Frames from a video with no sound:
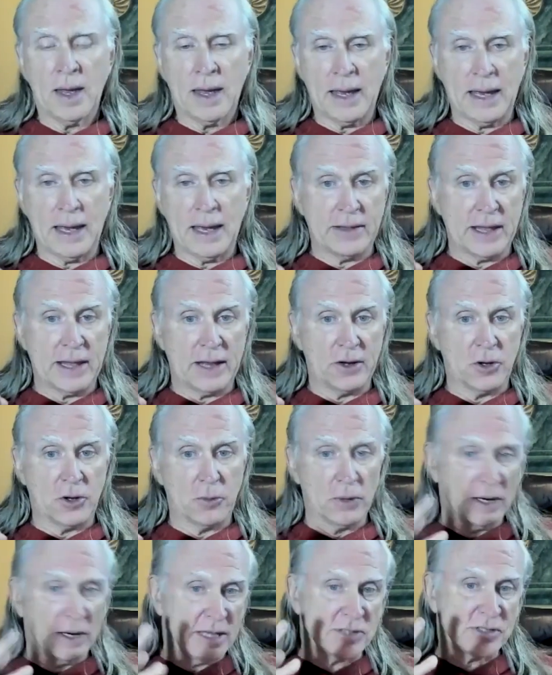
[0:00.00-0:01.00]
And then
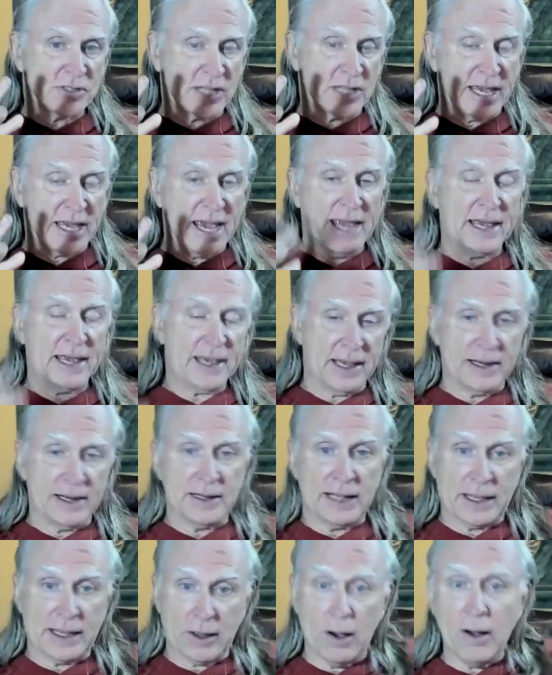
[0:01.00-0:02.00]
you release the kink and
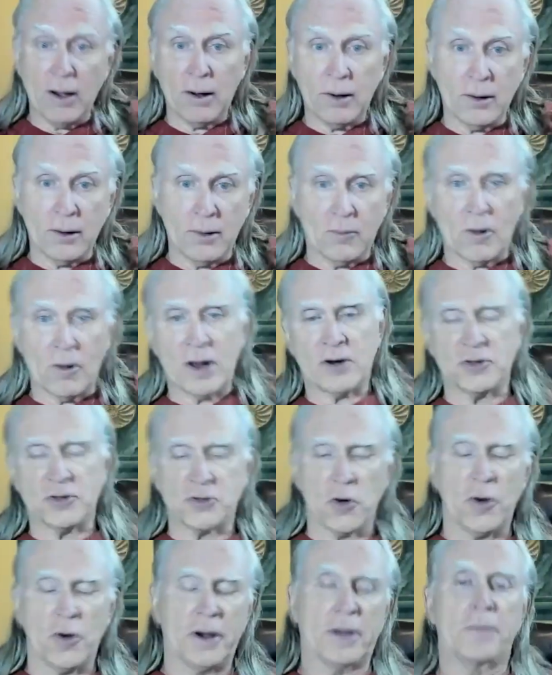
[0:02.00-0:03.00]
like, oh, water's
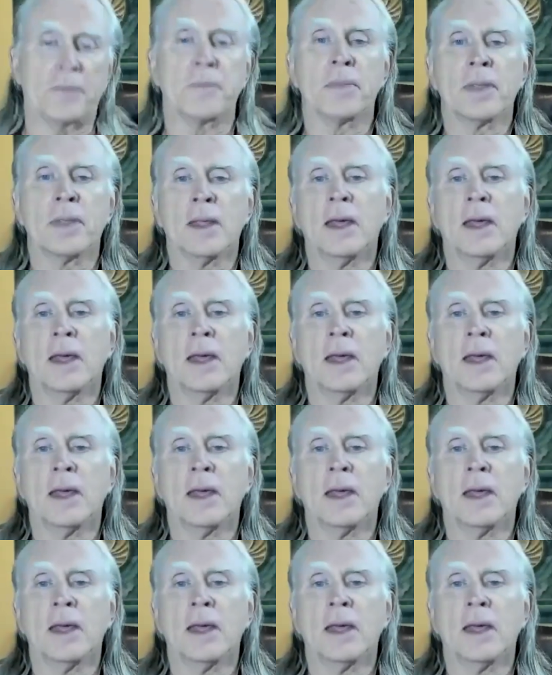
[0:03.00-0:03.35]
going.